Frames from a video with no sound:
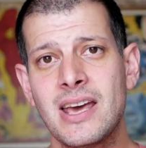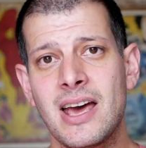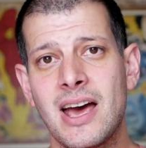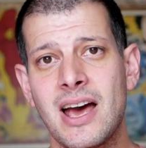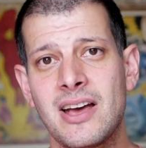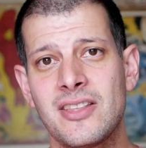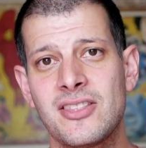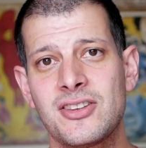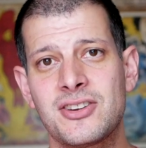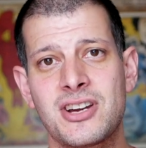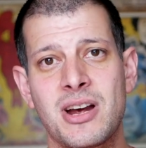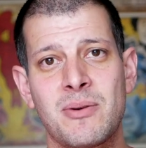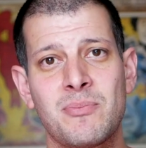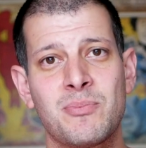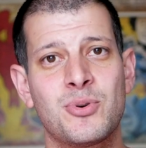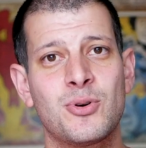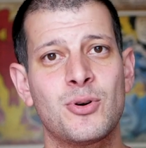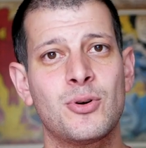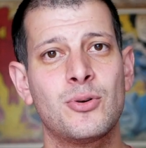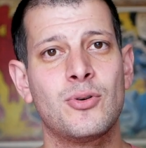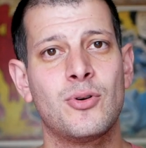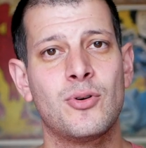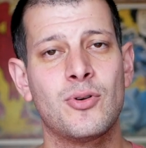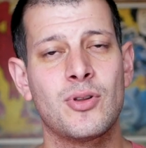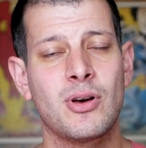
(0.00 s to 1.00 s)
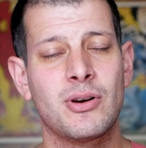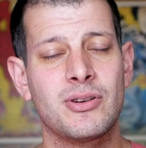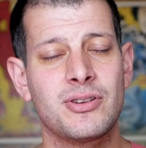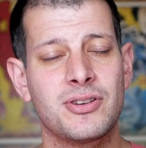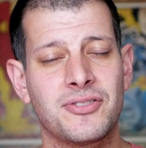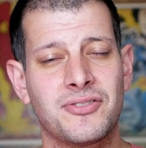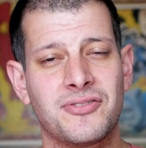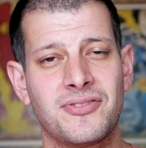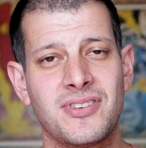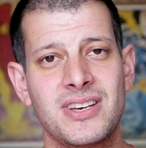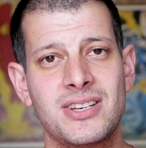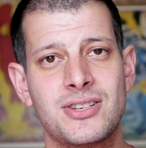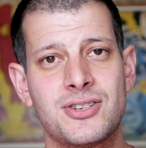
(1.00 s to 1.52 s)
Uh, the shampoo, although it
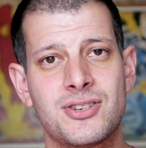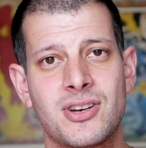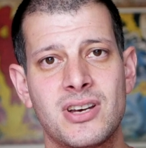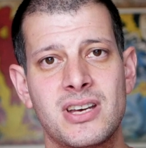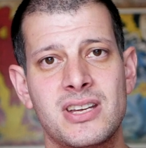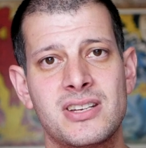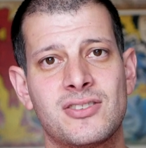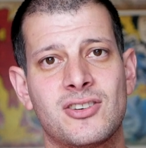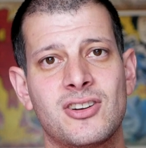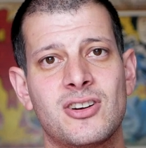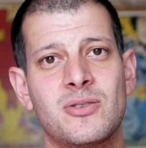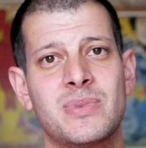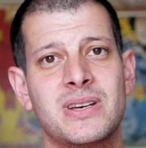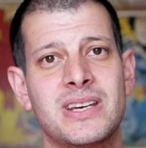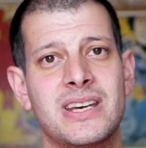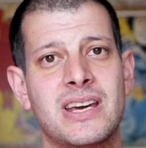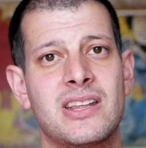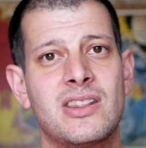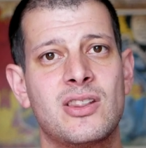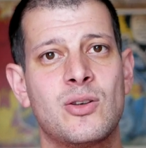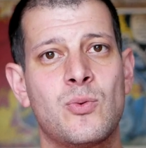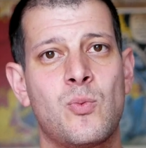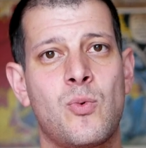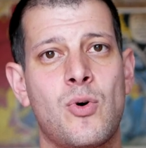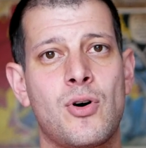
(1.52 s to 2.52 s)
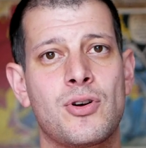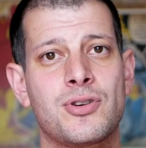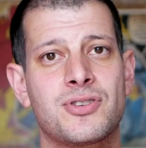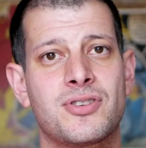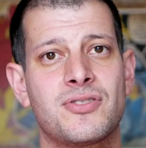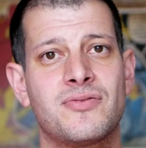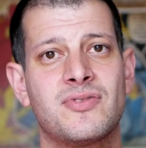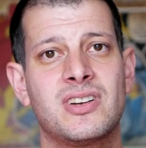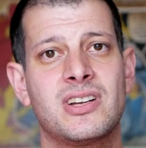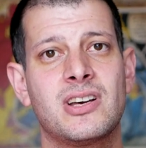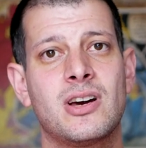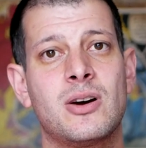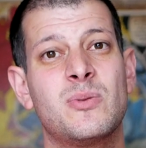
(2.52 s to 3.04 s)
does feature, is going to be in the wash
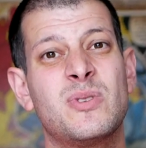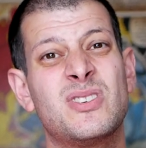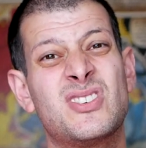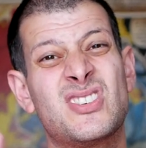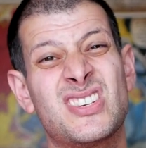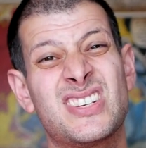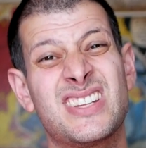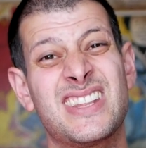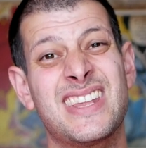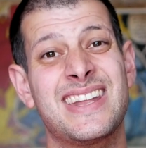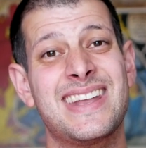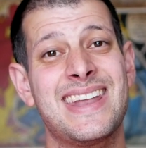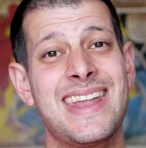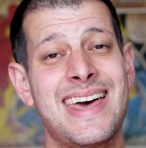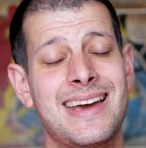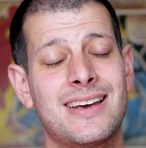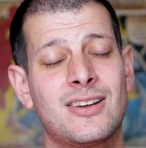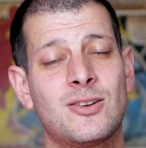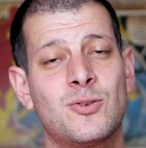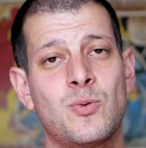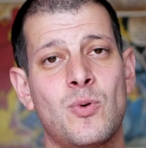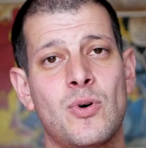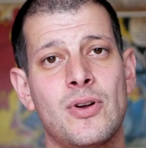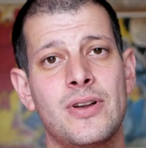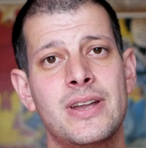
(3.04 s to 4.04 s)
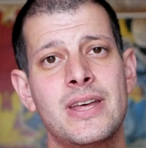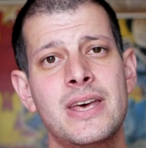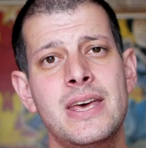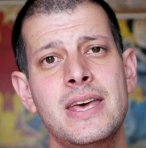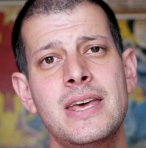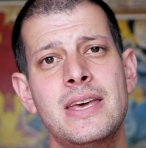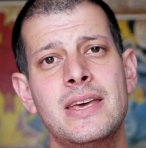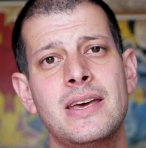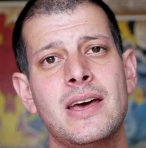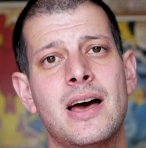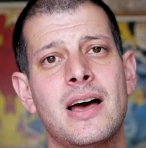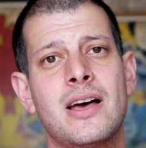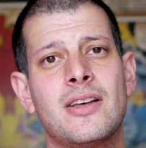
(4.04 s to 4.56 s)
video which is in the next one,
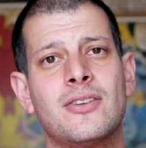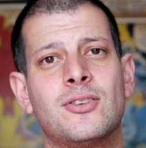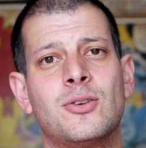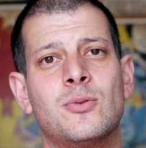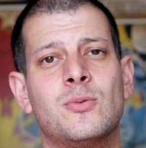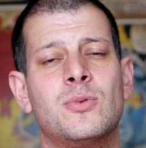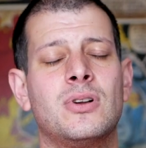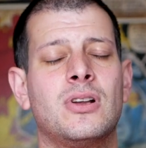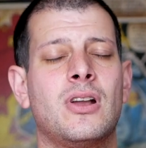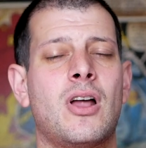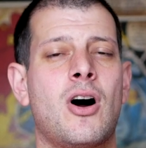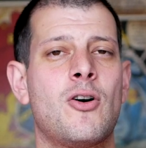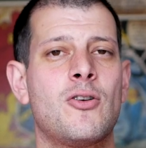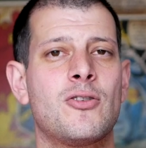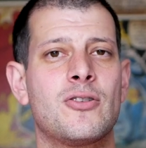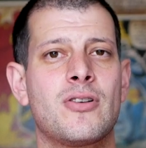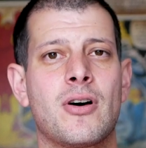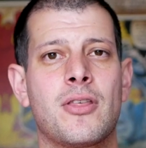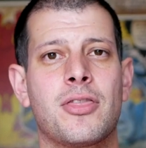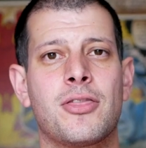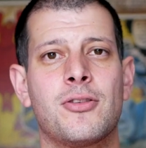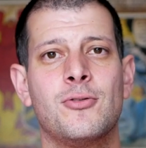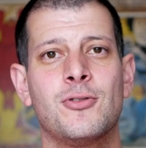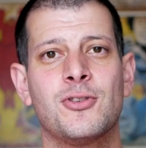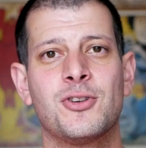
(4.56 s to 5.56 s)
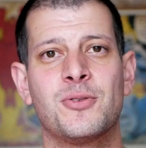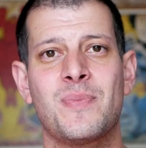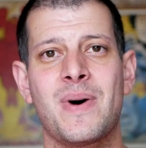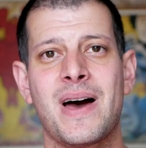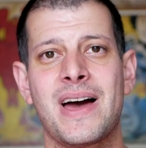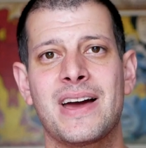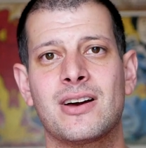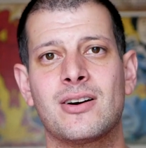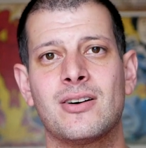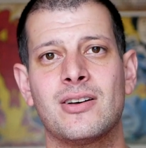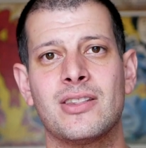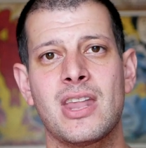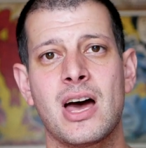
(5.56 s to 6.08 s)
uh, so we'll hold our thoughts
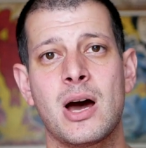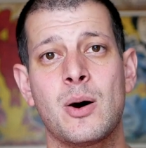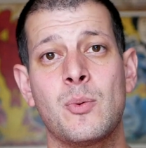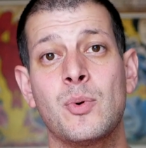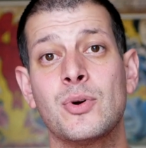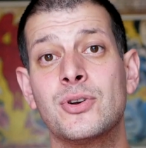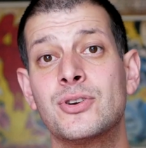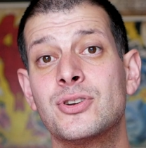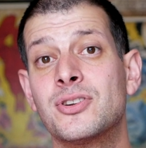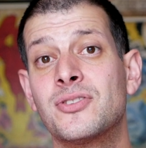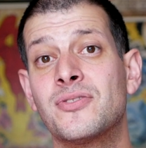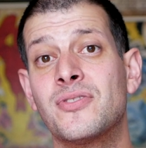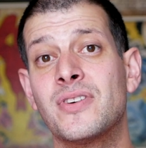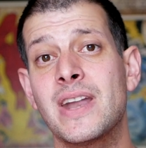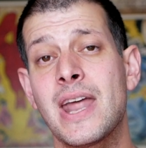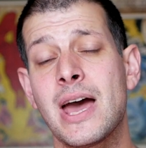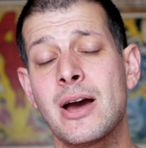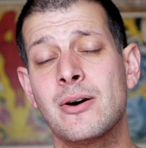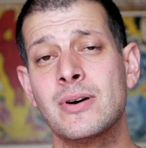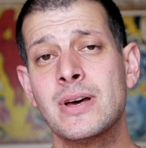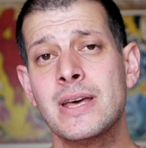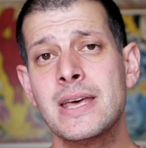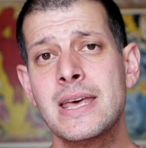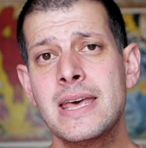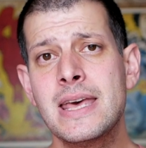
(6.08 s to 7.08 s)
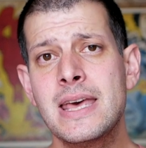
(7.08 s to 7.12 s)
back on that one just for now.